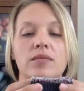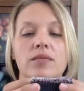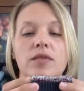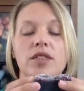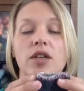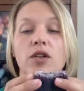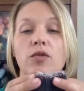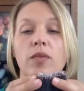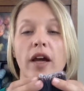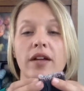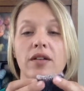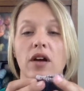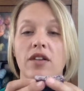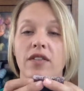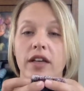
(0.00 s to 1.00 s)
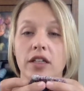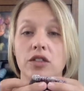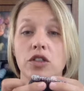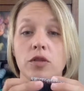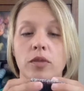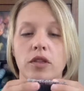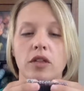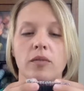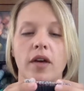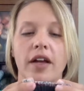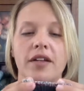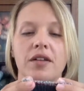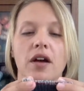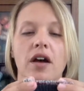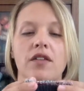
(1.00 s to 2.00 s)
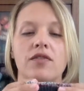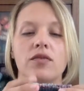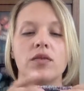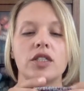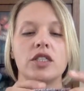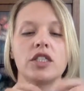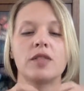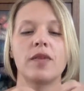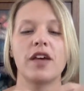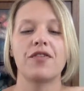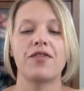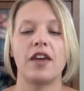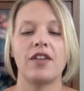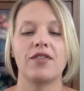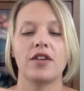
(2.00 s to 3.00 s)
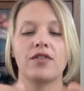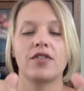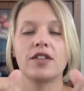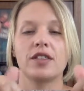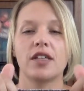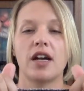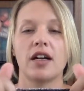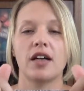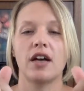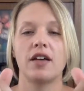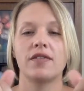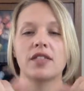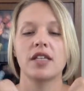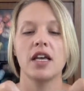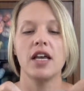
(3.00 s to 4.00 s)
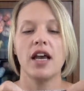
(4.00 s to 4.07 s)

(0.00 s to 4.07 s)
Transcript: sewn bind off, like a tubular bind off, which is my favorite for sock cuffs.